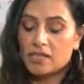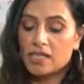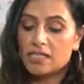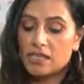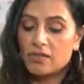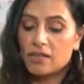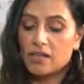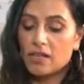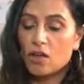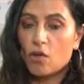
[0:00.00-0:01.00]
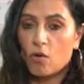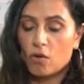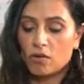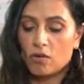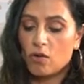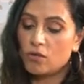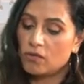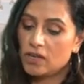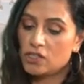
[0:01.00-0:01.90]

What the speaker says: Stephen Covey.